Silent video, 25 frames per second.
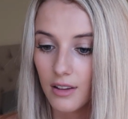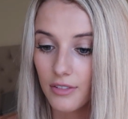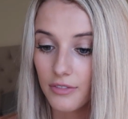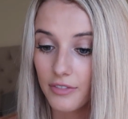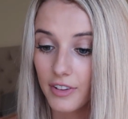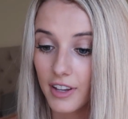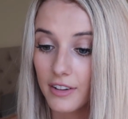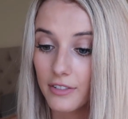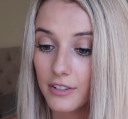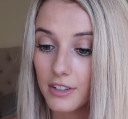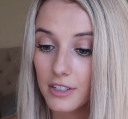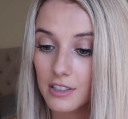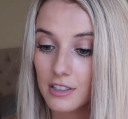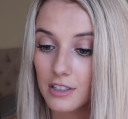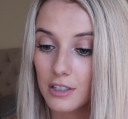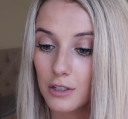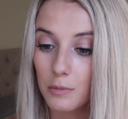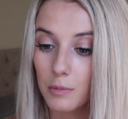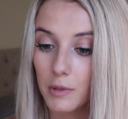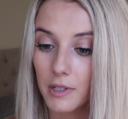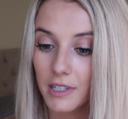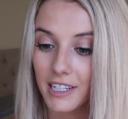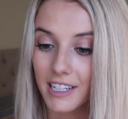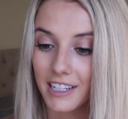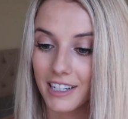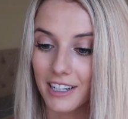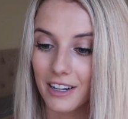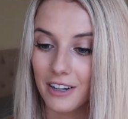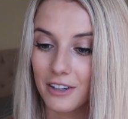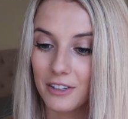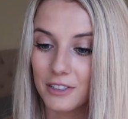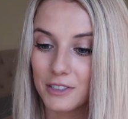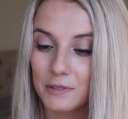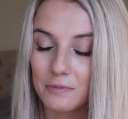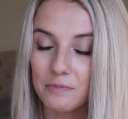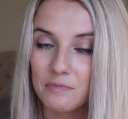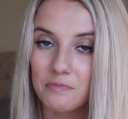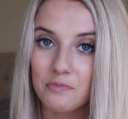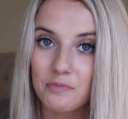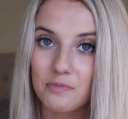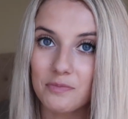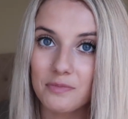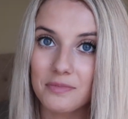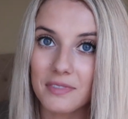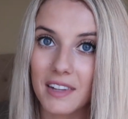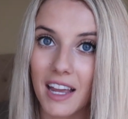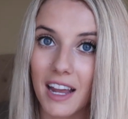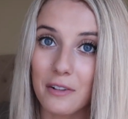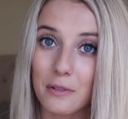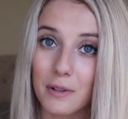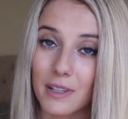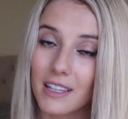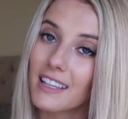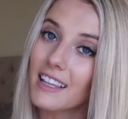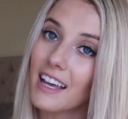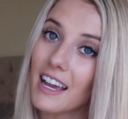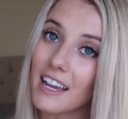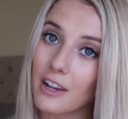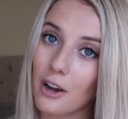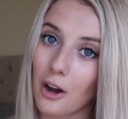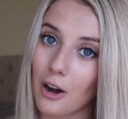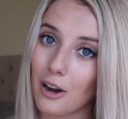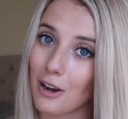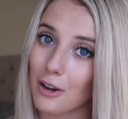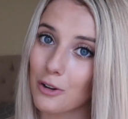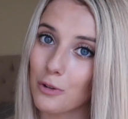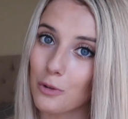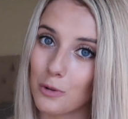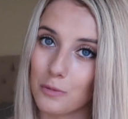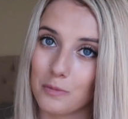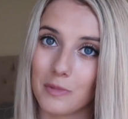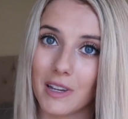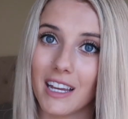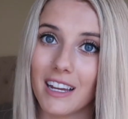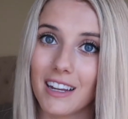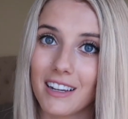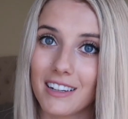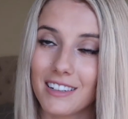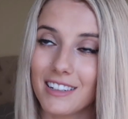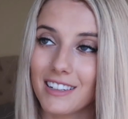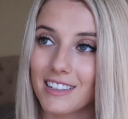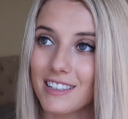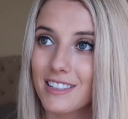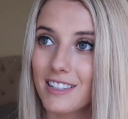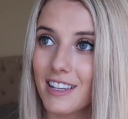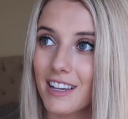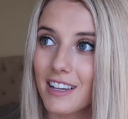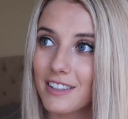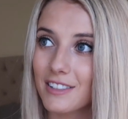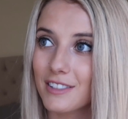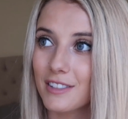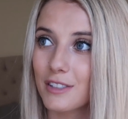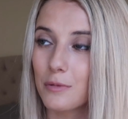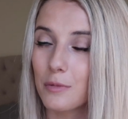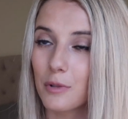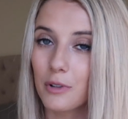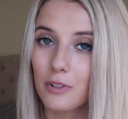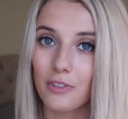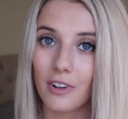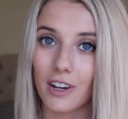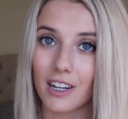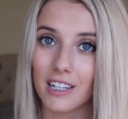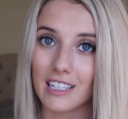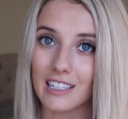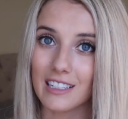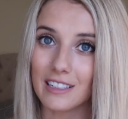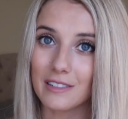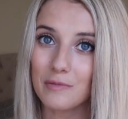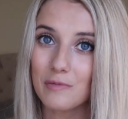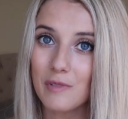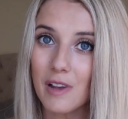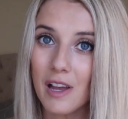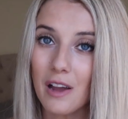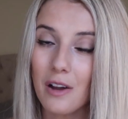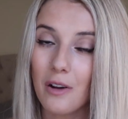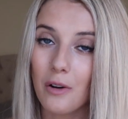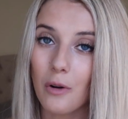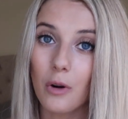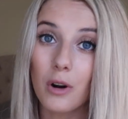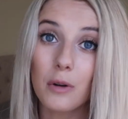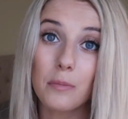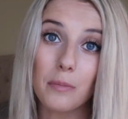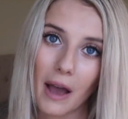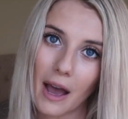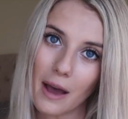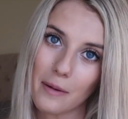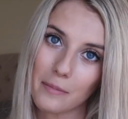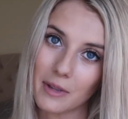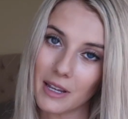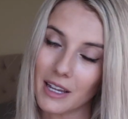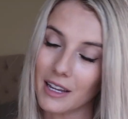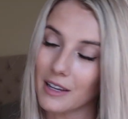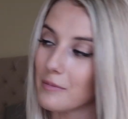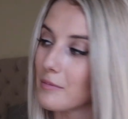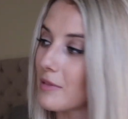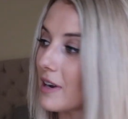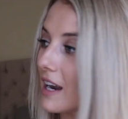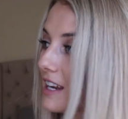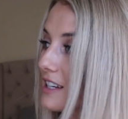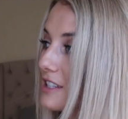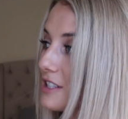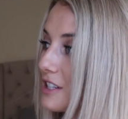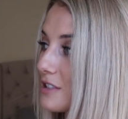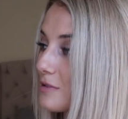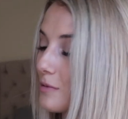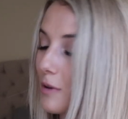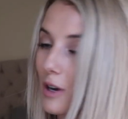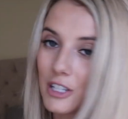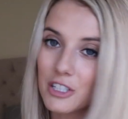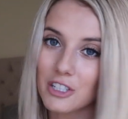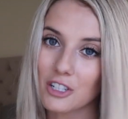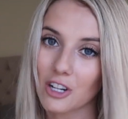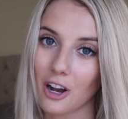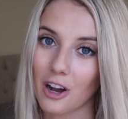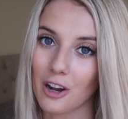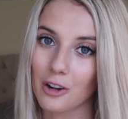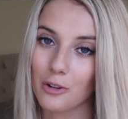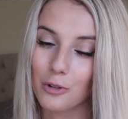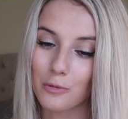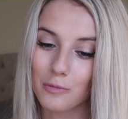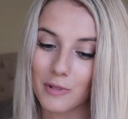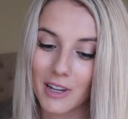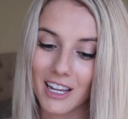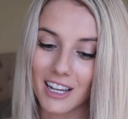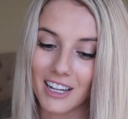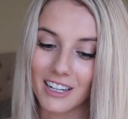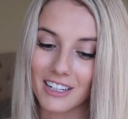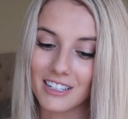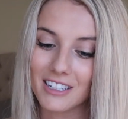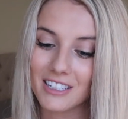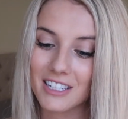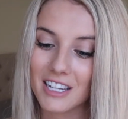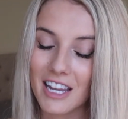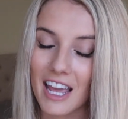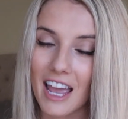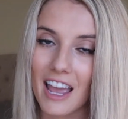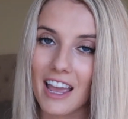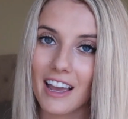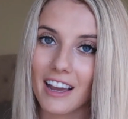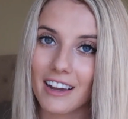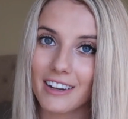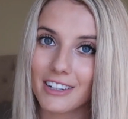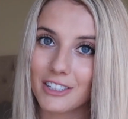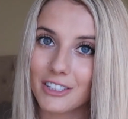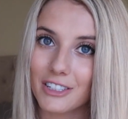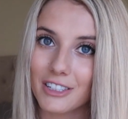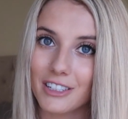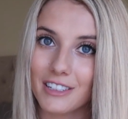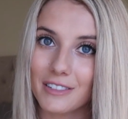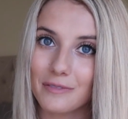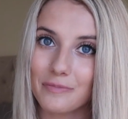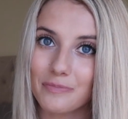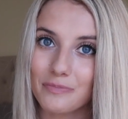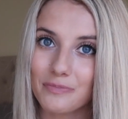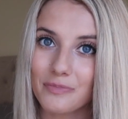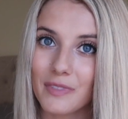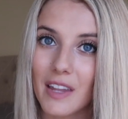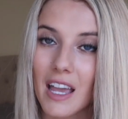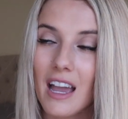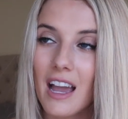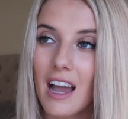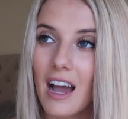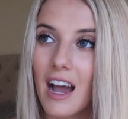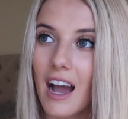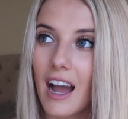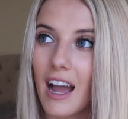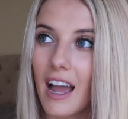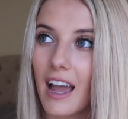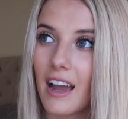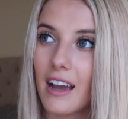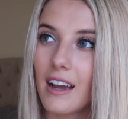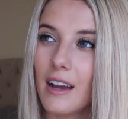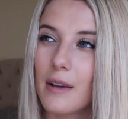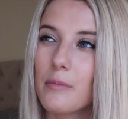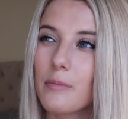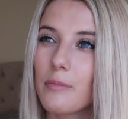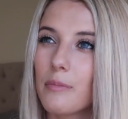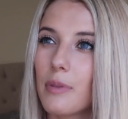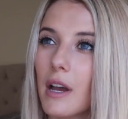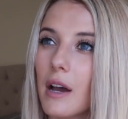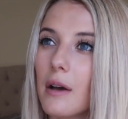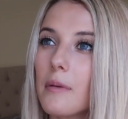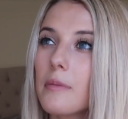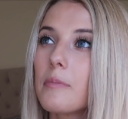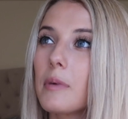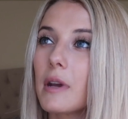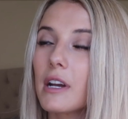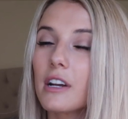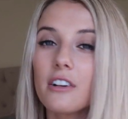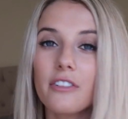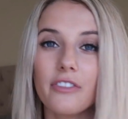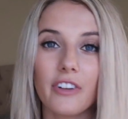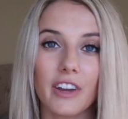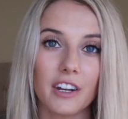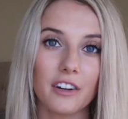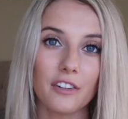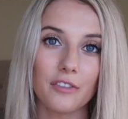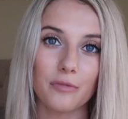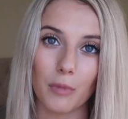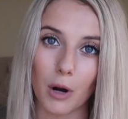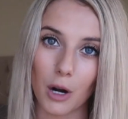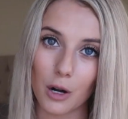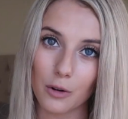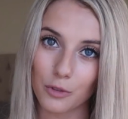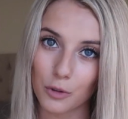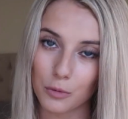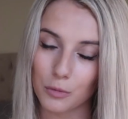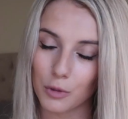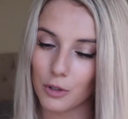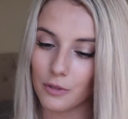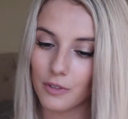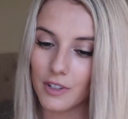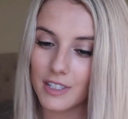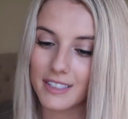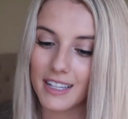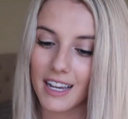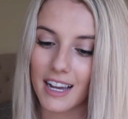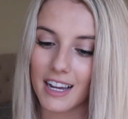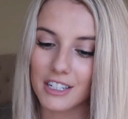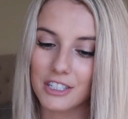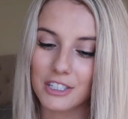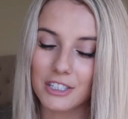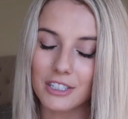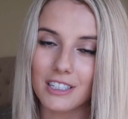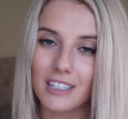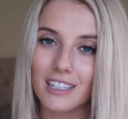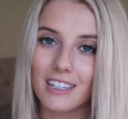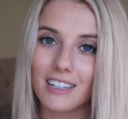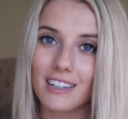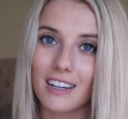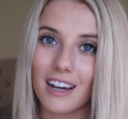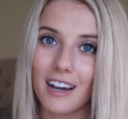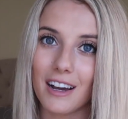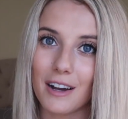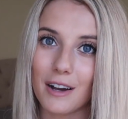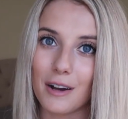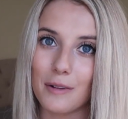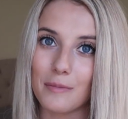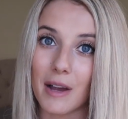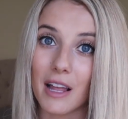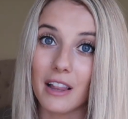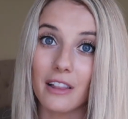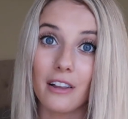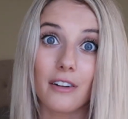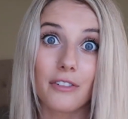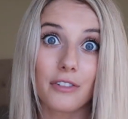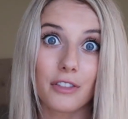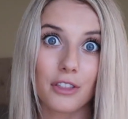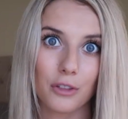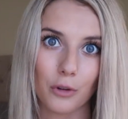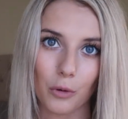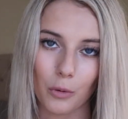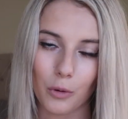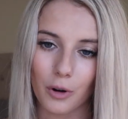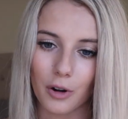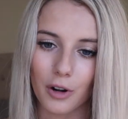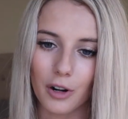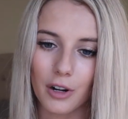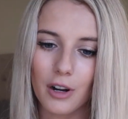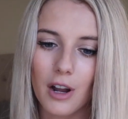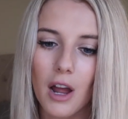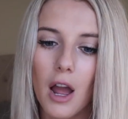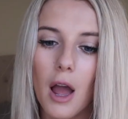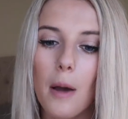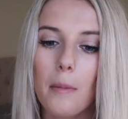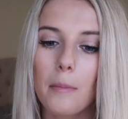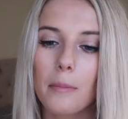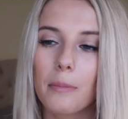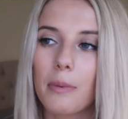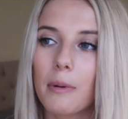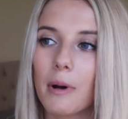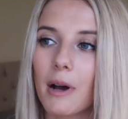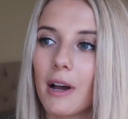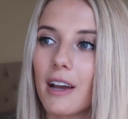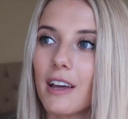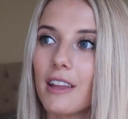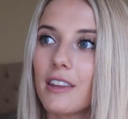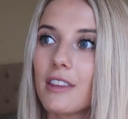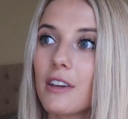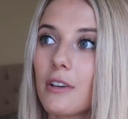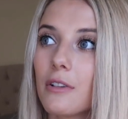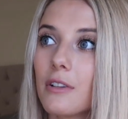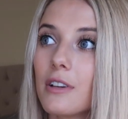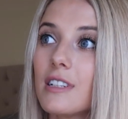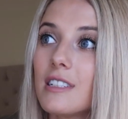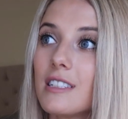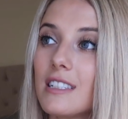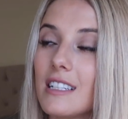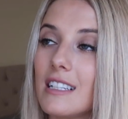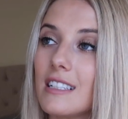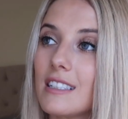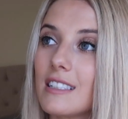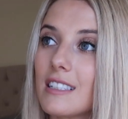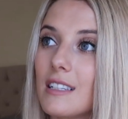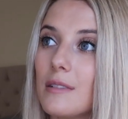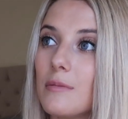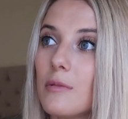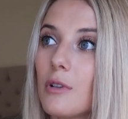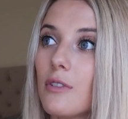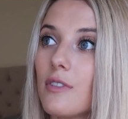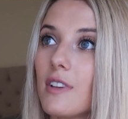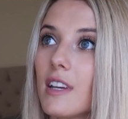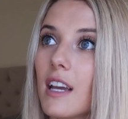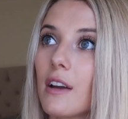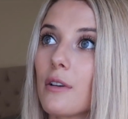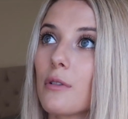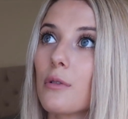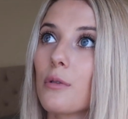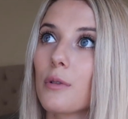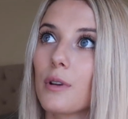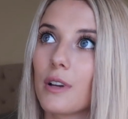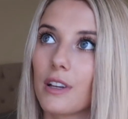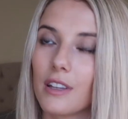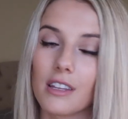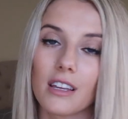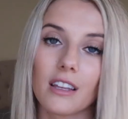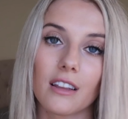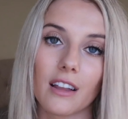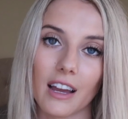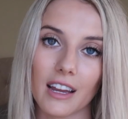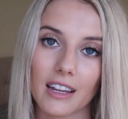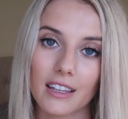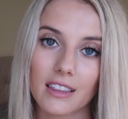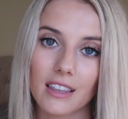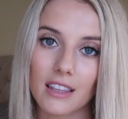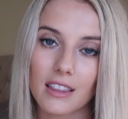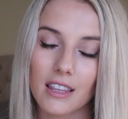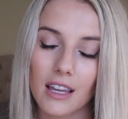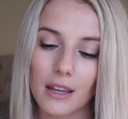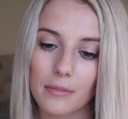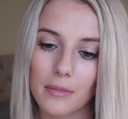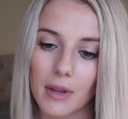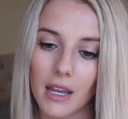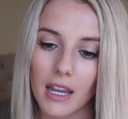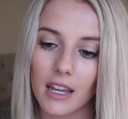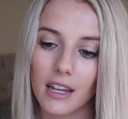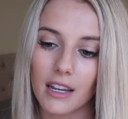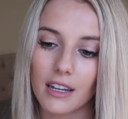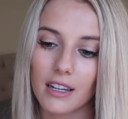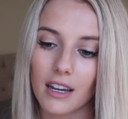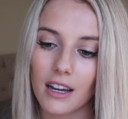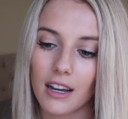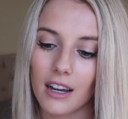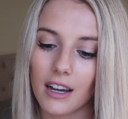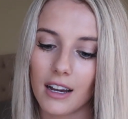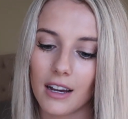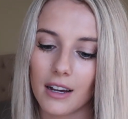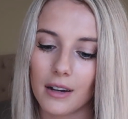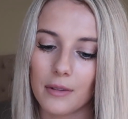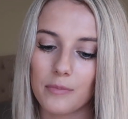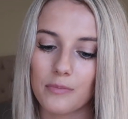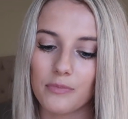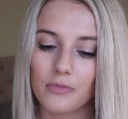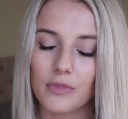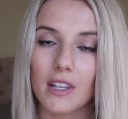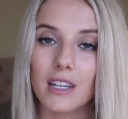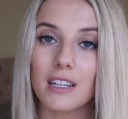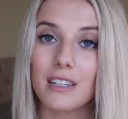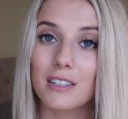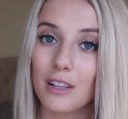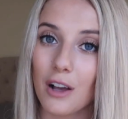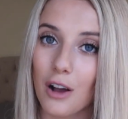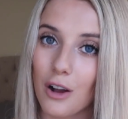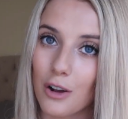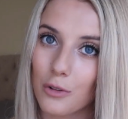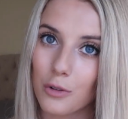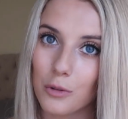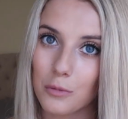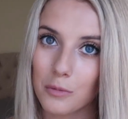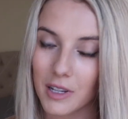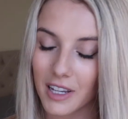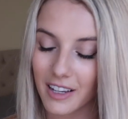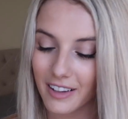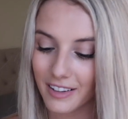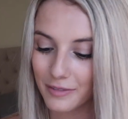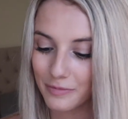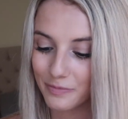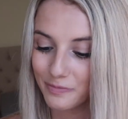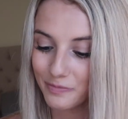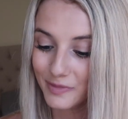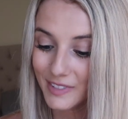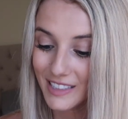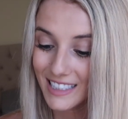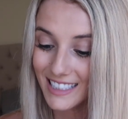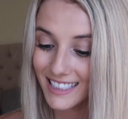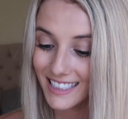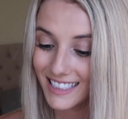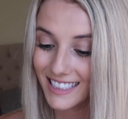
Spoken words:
Favorite superhero? I really like Aquaman. It's like super funny, or Batman, but I just watched Aquaman today actually. I'm a bigger fan of Marvel movies actually. I love Thor, but the only DC movie I really like that they made is Aquaman.